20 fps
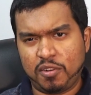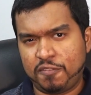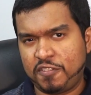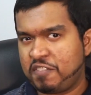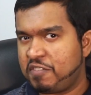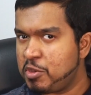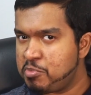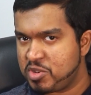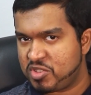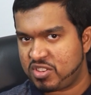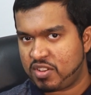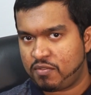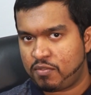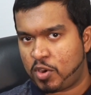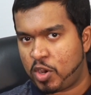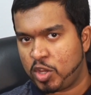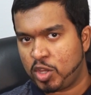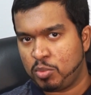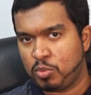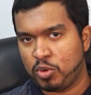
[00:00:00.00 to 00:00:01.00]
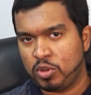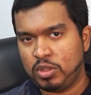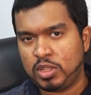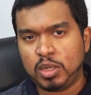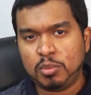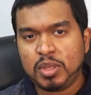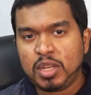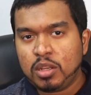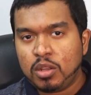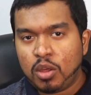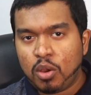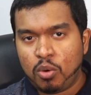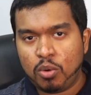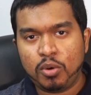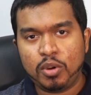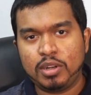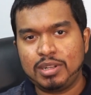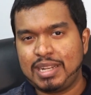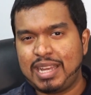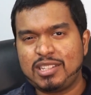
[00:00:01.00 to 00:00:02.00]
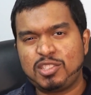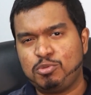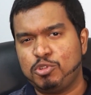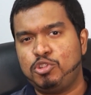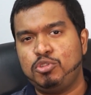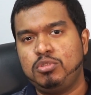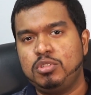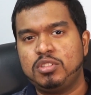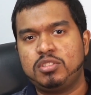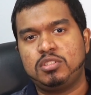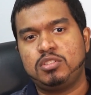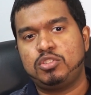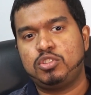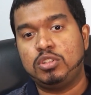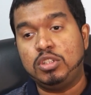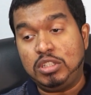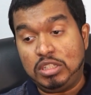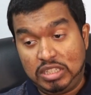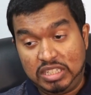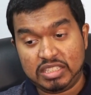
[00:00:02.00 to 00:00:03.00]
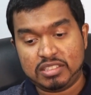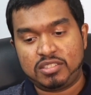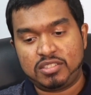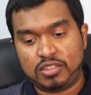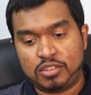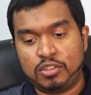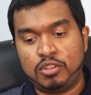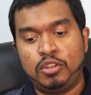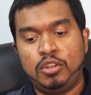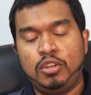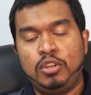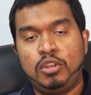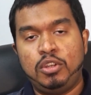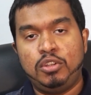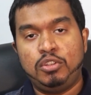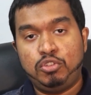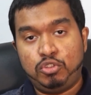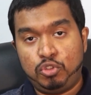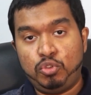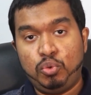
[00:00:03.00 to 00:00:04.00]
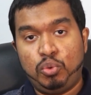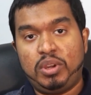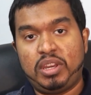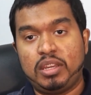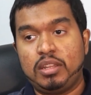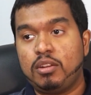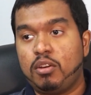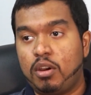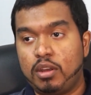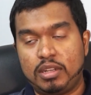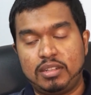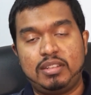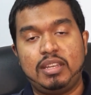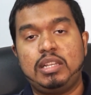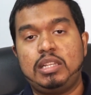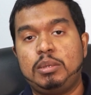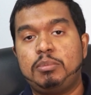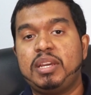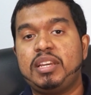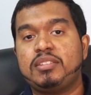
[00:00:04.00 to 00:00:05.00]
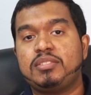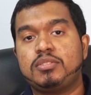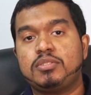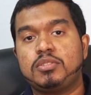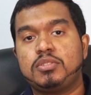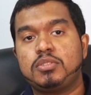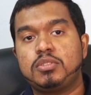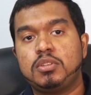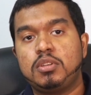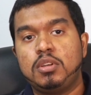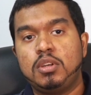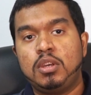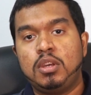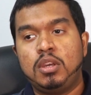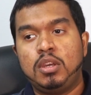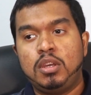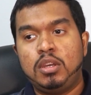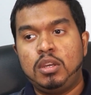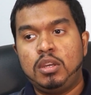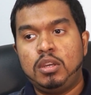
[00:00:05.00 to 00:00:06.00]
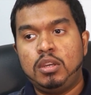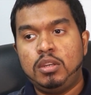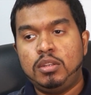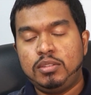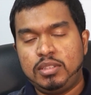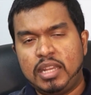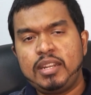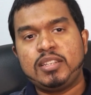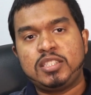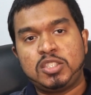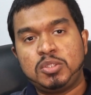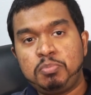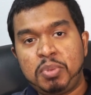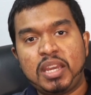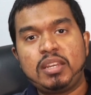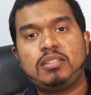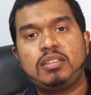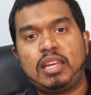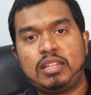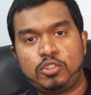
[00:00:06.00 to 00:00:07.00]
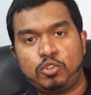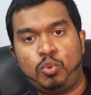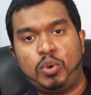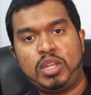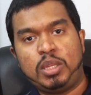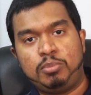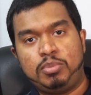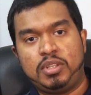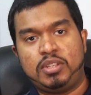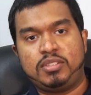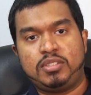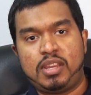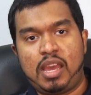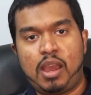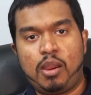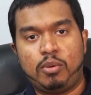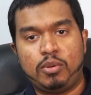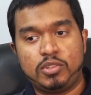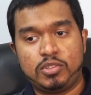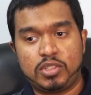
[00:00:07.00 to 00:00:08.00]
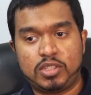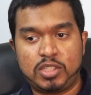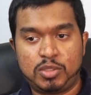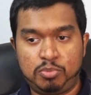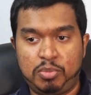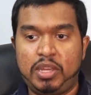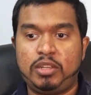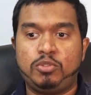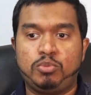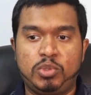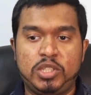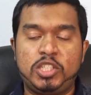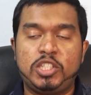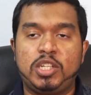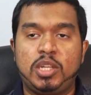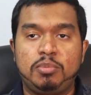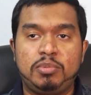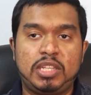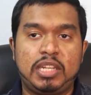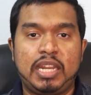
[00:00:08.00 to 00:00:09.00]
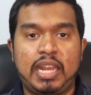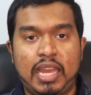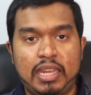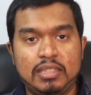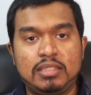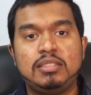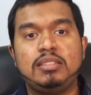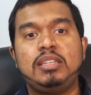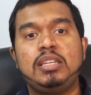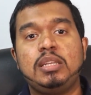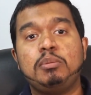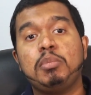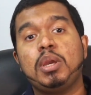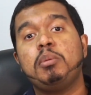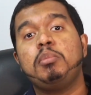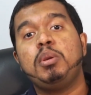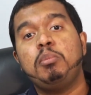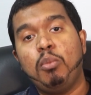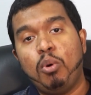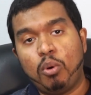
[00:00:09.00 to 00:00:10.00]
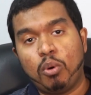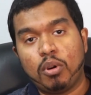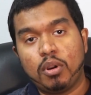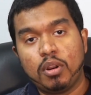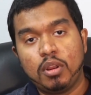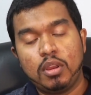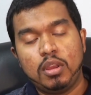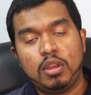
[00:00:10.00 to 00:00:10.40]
50% volume or a little bit lower, and that's what you listen to it on a daily basis, then expect that 20 plus hours. Expect reaching up to 19, maybe more.